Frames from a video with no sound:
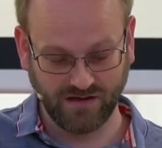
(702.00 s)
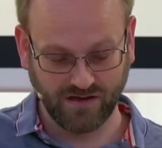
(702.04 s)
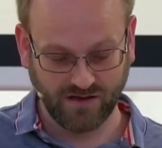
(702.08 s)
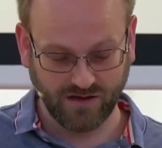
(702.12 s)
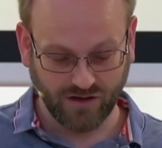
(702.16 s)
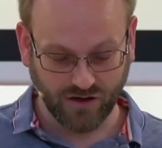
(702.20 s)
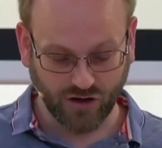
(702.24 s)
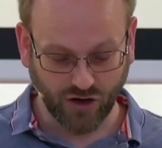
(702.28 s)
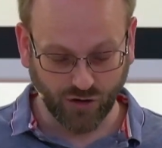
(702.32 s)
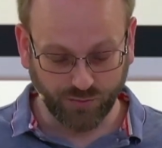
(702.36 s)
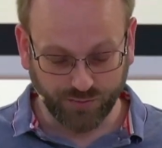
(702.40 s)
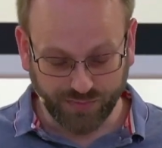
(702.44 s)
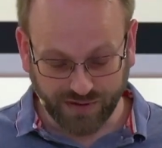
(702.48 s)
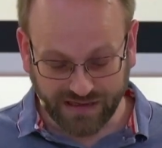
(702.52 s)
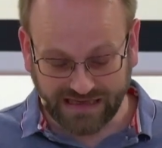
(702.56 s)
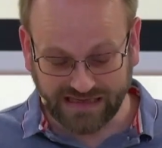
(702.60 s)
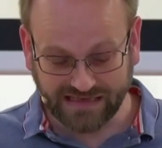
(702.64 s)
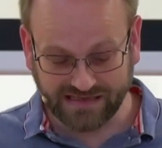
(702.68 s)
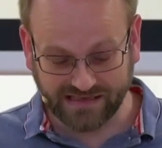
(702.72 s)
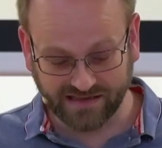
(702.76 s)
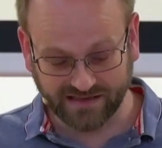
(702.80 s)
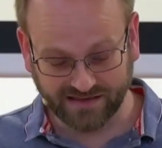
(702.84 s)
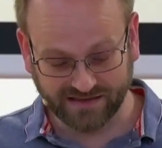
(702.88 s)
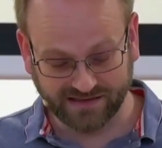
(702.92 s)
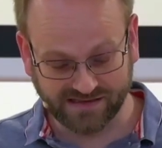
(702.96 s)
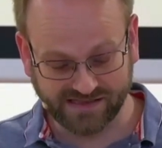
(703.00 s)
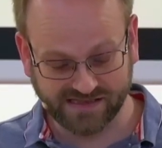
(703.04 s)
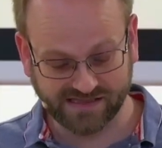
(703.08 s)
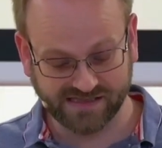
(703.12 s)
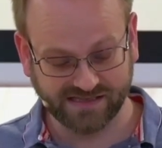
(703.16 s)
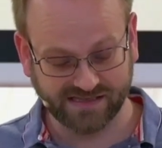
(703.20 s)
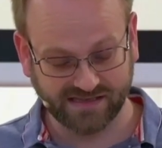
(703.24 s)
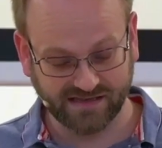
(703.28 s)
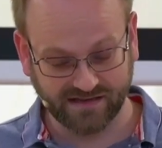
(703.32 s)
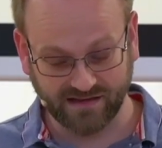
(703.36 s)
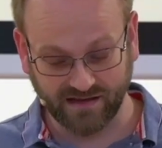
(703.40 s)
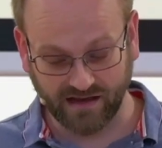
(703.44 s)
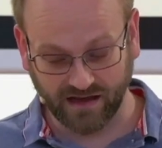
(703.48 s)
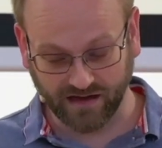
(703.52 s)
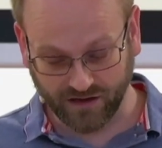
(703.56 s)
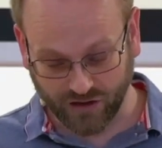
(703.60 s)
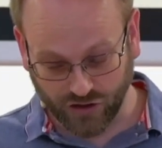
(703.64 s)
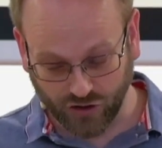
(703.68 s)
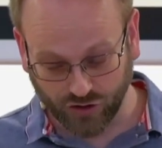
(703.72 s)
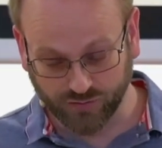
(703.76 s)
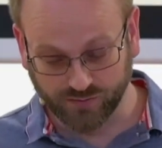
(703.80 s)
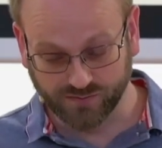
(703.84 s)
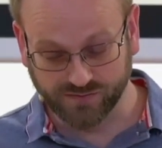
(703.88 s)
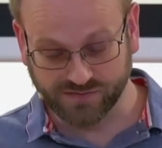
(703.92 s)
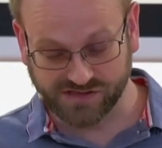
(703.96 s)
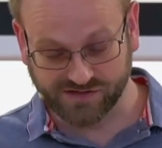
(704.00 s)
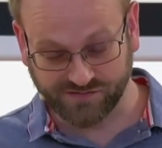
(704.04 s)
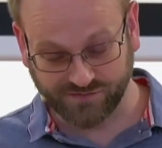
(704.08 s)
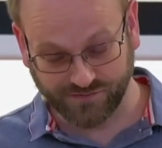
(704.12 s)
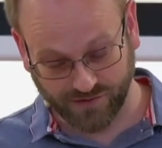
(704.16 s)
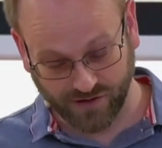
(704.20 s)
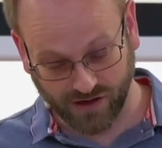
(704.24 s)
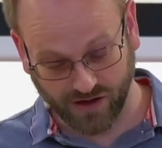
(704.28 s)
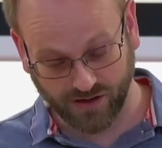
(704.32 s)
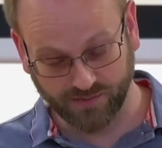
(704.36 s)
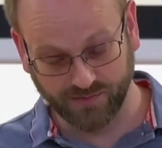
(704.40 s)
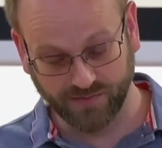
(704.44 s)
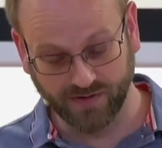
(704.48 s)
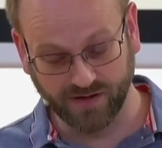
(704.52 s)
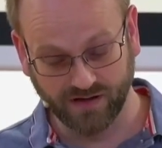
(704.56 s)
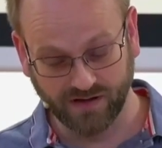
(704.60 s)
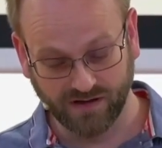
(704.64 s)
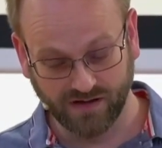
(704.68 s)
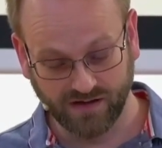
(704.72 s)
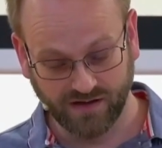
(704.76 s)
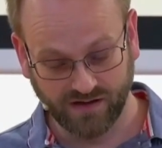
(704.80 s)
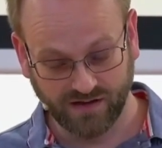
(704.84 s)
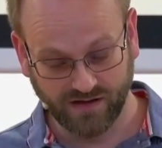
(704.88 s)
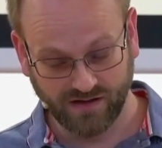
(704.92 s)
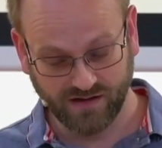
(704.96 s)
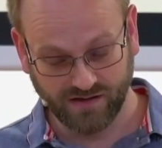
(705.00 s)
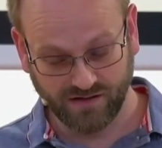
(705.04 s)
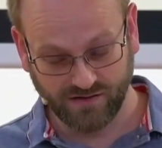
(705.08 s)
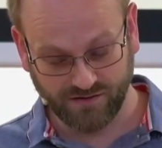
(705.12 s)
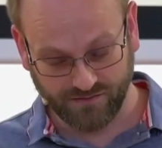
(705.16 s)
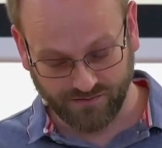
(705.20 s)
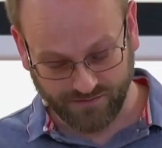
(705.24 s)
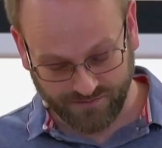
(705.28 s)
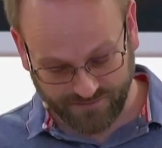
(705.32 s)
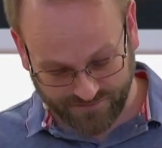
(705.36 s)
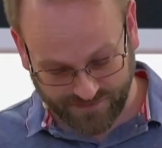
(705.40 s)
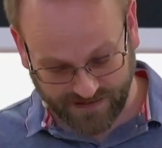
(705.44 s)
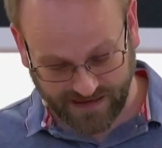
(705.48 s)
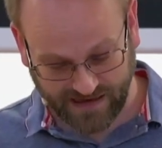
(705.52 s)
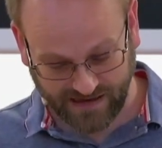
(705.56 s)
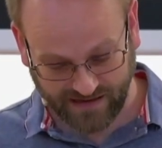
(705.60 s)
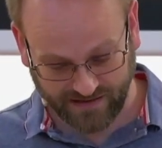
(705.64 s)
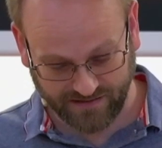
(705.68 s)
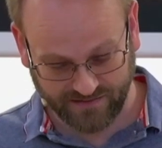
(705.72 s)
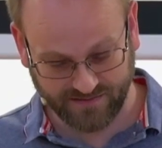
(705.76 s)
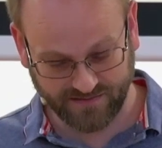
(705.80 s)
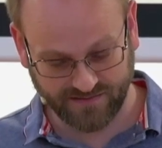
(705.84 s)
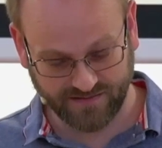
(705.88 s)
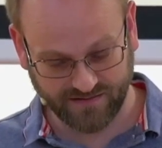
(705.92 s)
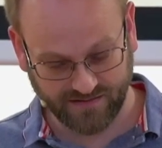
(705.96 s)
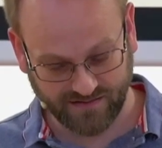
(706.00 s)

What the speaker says: Obedience that comes from faith.